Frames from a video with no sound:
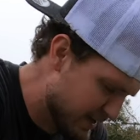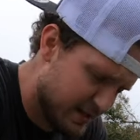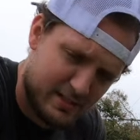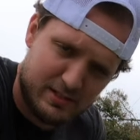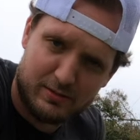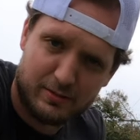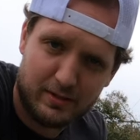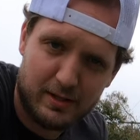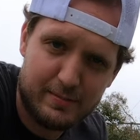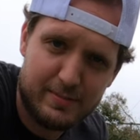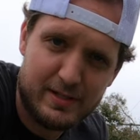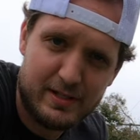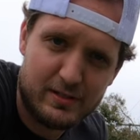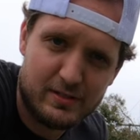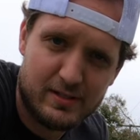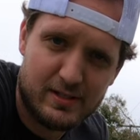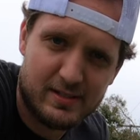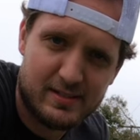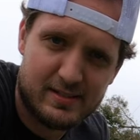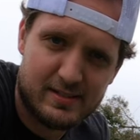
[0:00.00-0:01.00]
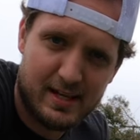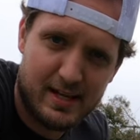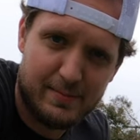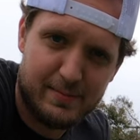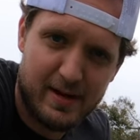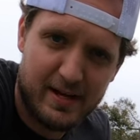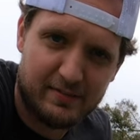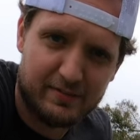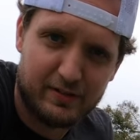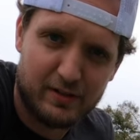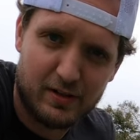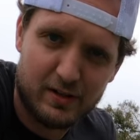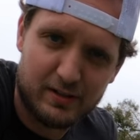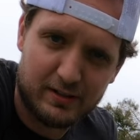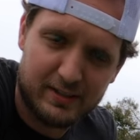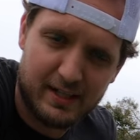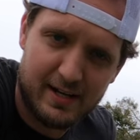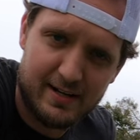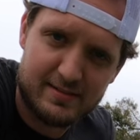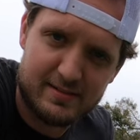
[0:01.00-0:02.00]
So we're gonna be using this sandbag for all
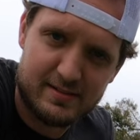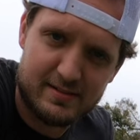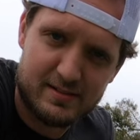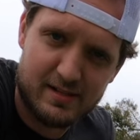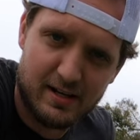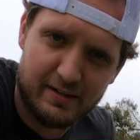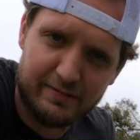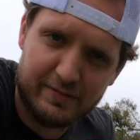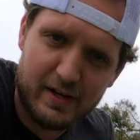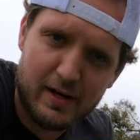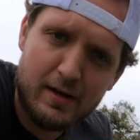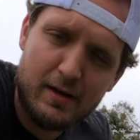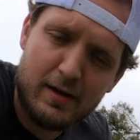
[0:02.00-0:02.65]
kinds of stuff.